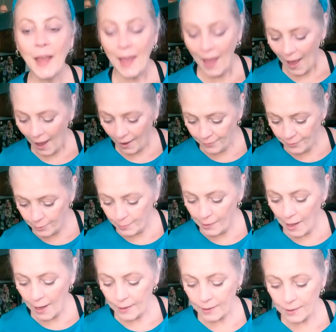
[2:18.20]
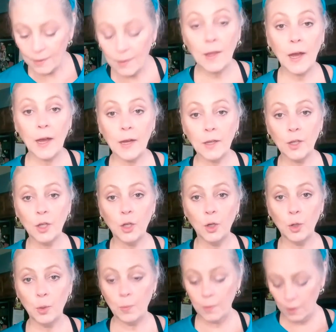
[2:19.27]
half a block of that
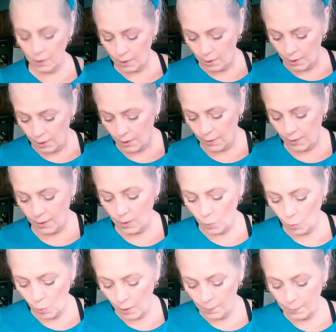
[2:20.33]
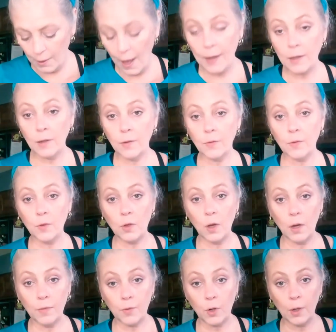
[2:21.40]
cubed, and then 1 block of
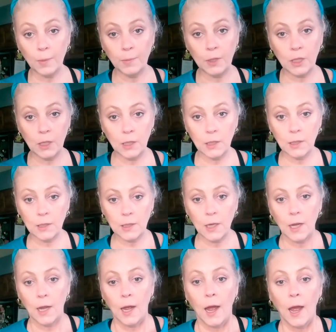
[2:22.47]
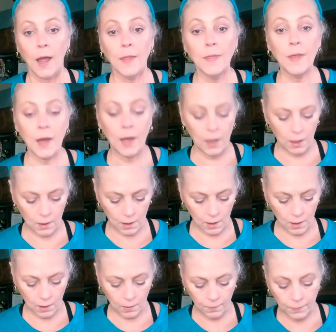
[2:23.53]
cream cheese, and then
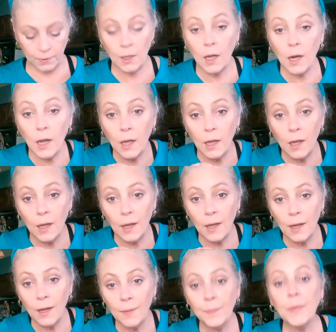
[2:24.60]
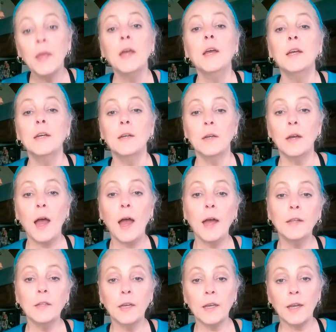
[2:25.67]
ta-da! I
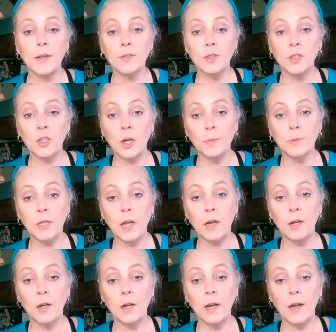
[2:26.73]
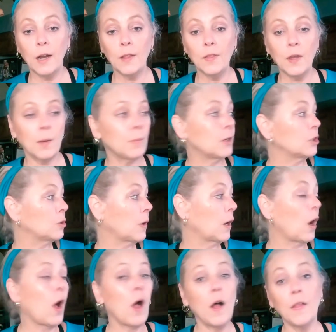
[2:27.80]
like extra sharp cheddar, and I think I'm going to shred
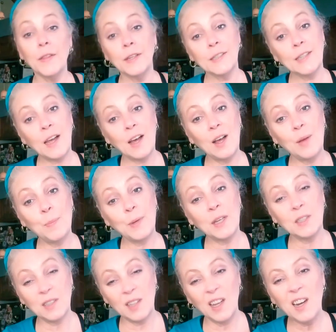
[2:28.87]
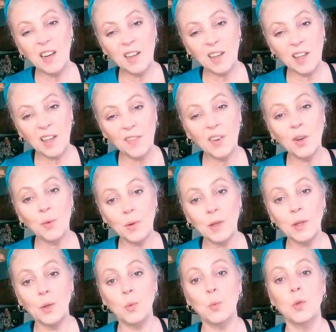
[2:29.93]
all this up because then it'll give it a
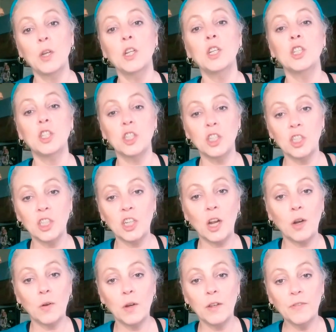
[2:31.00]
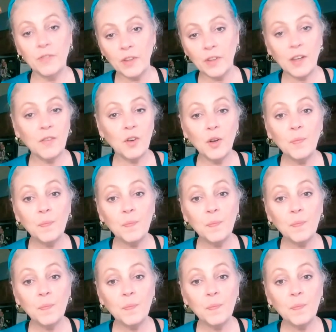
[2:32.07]
really rich cheddar-y flavor.